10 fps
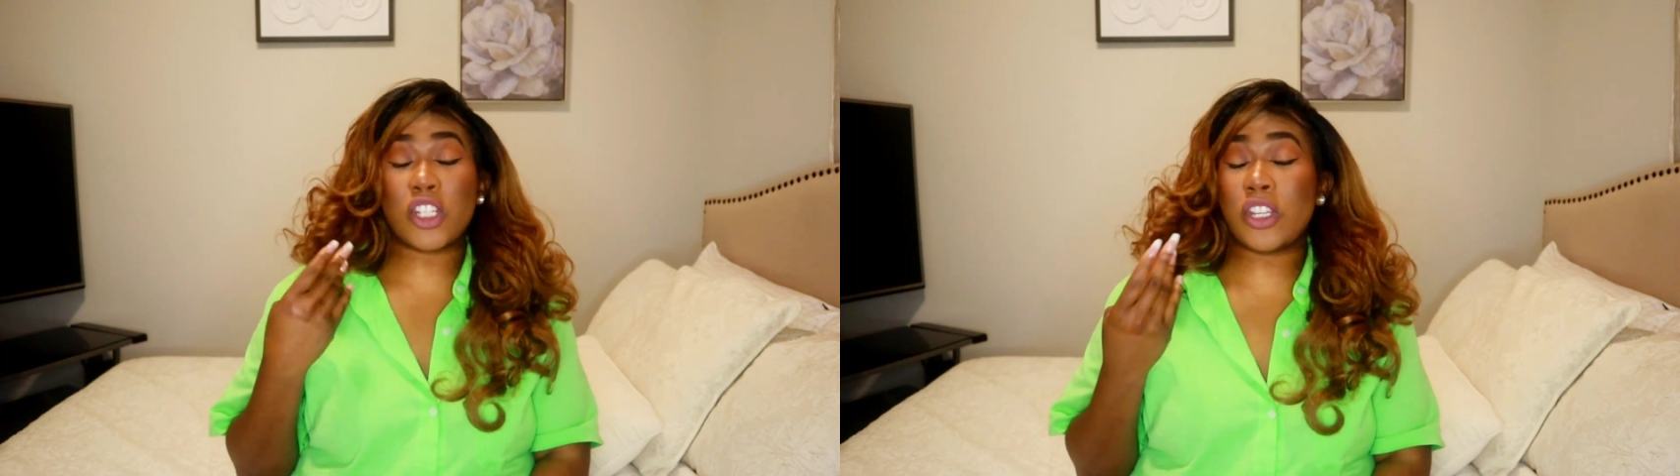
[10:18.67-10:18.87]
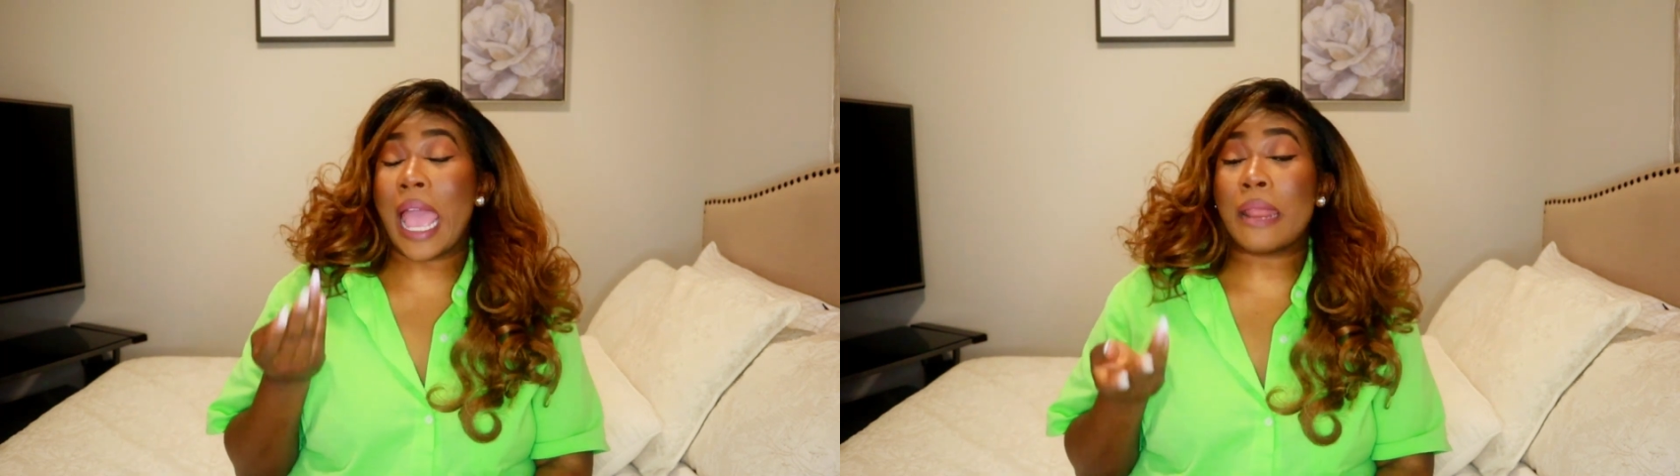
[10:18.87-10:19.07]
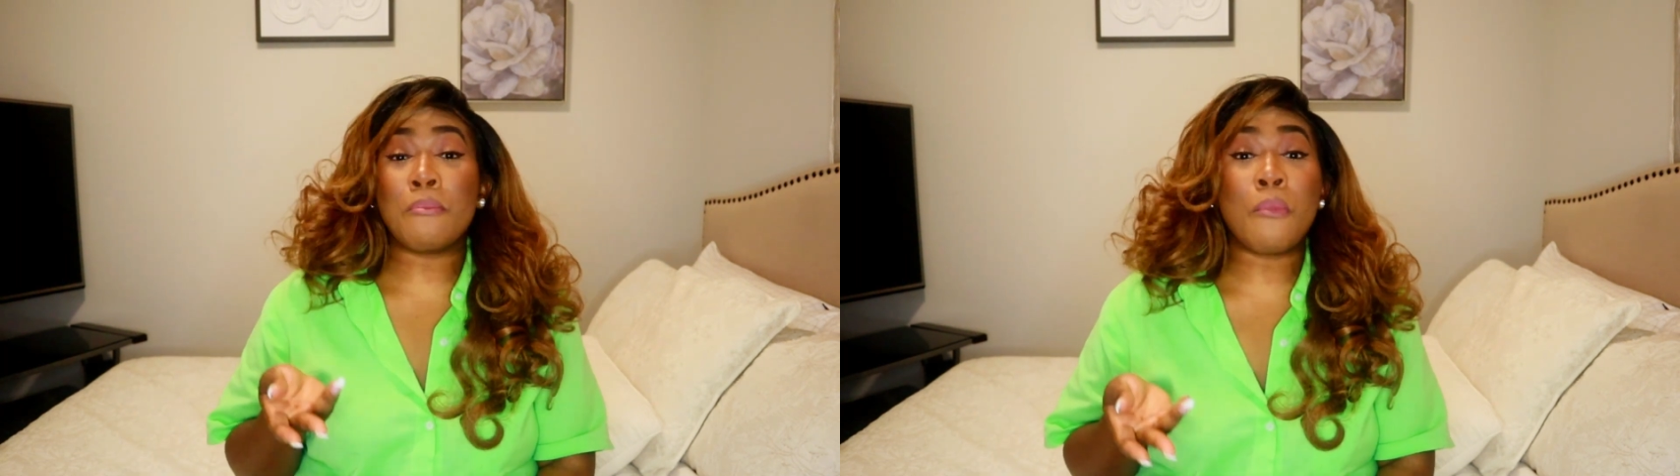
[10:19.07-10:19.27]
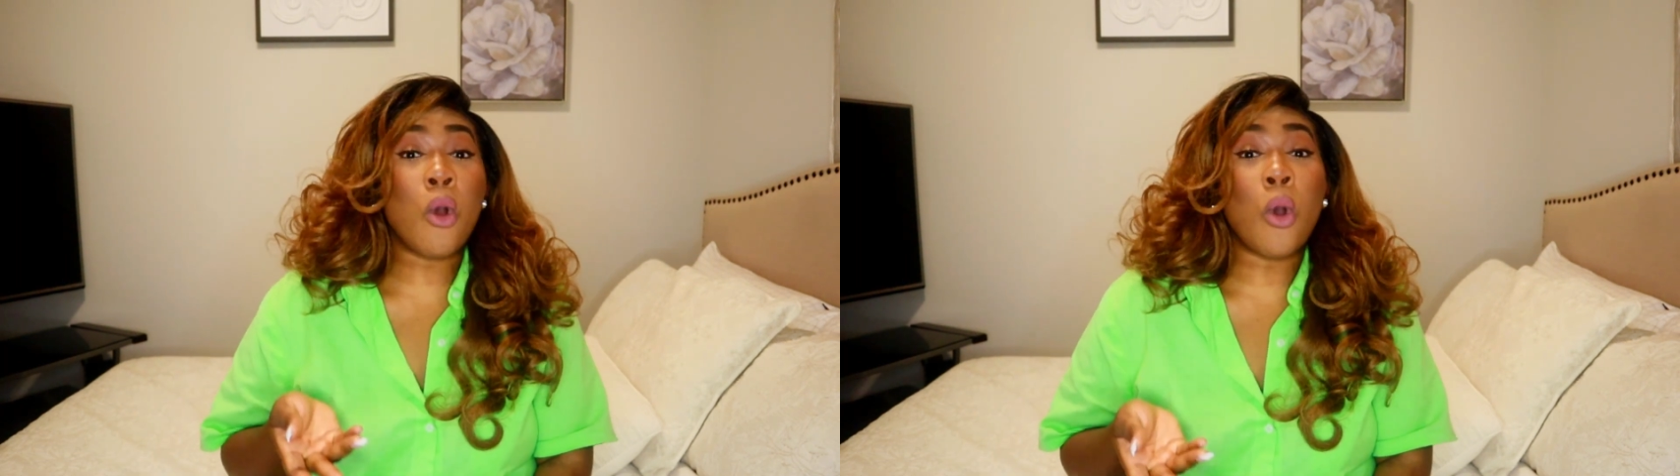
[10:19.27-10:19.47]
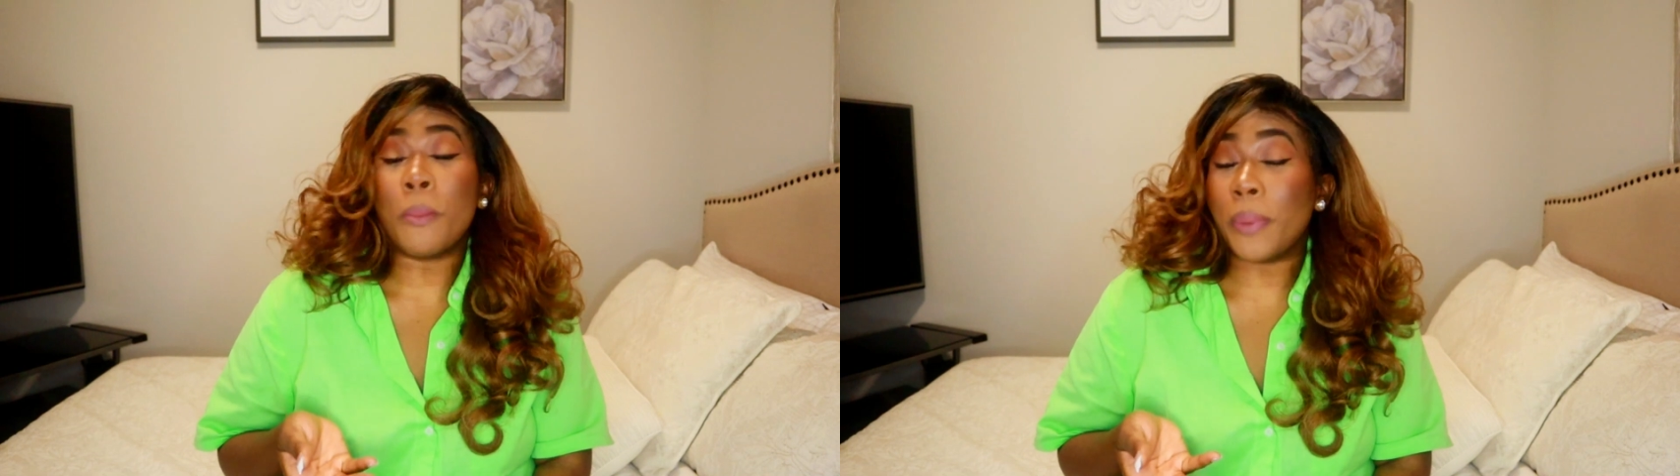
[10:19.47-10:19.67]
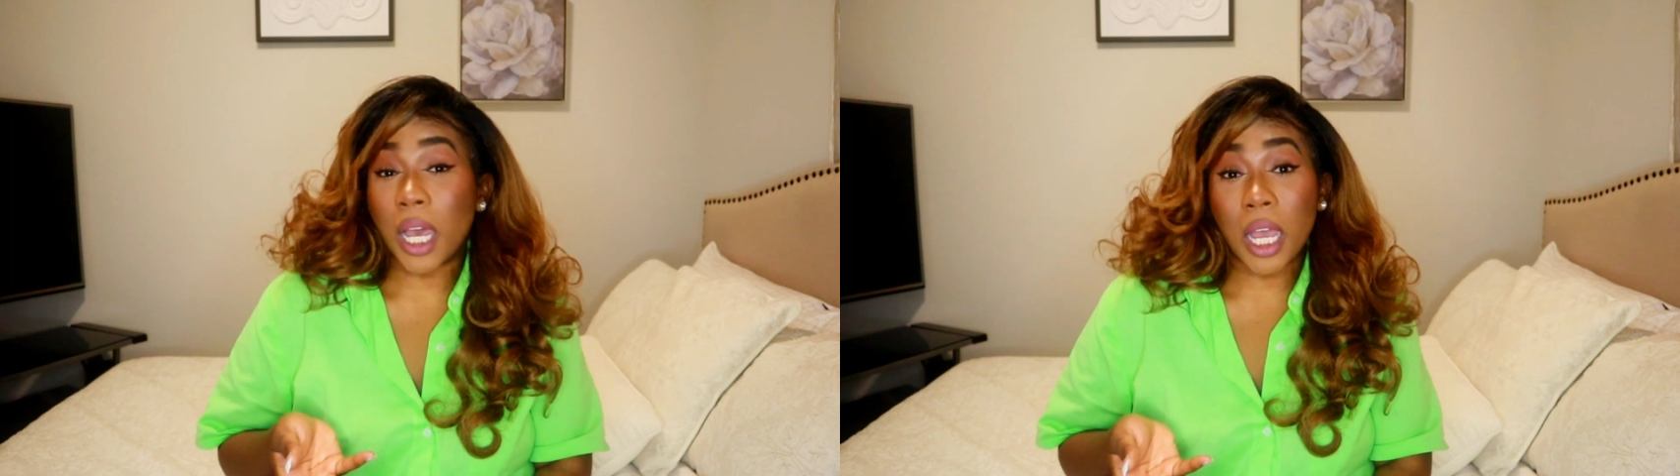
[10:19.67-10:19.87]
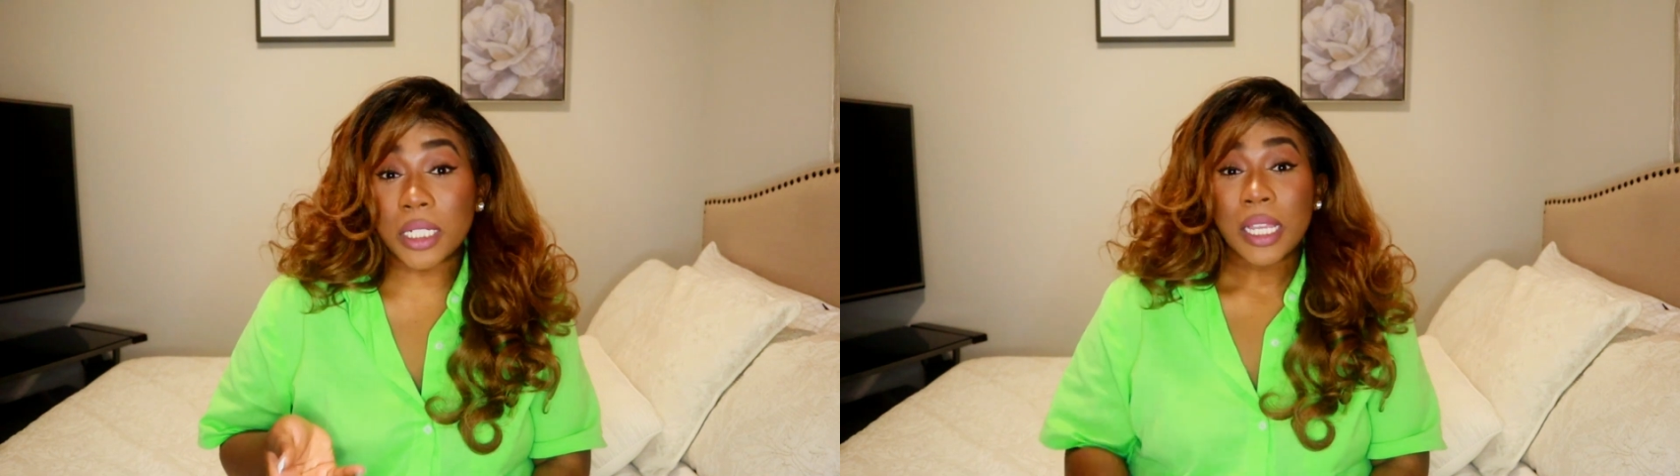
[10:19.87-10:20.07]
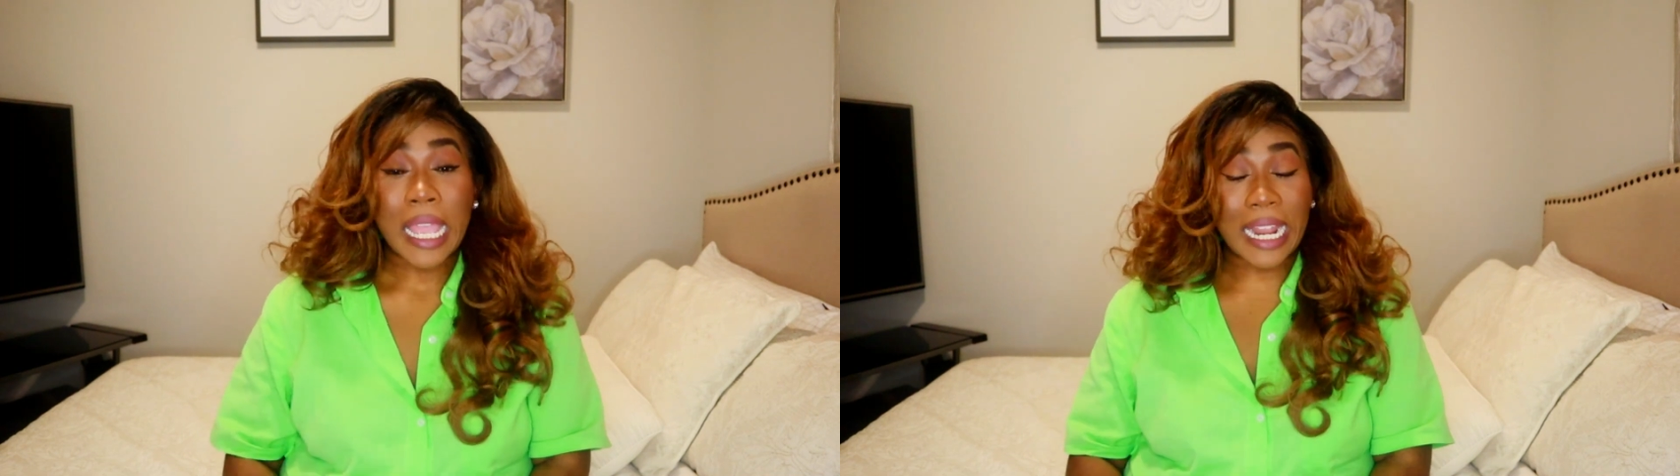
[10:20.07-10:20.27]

she had more blood.